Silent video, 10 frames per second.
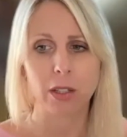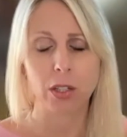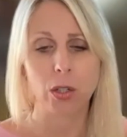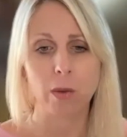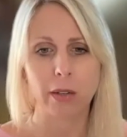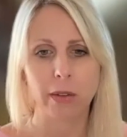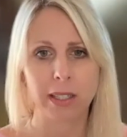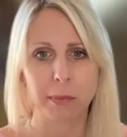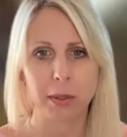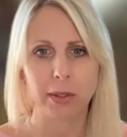that you are
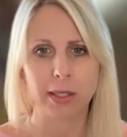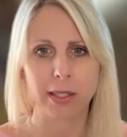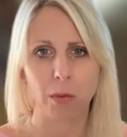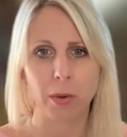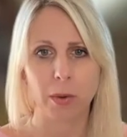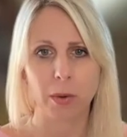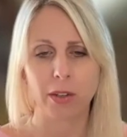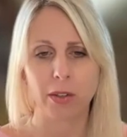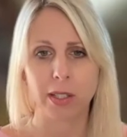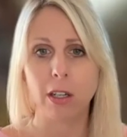experiencing
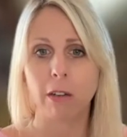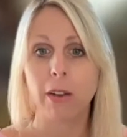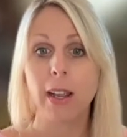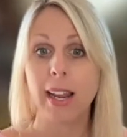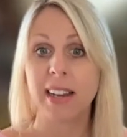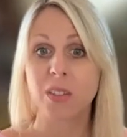within yourself.